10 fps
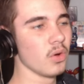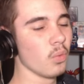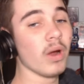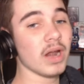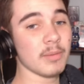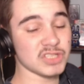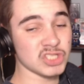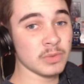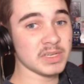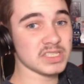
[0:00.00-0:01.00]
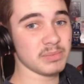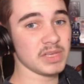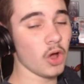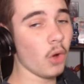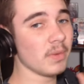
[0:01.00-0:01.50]
what I'm assuming to be
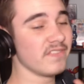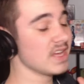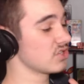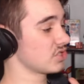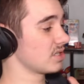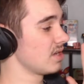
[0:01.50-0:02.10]
home invasion,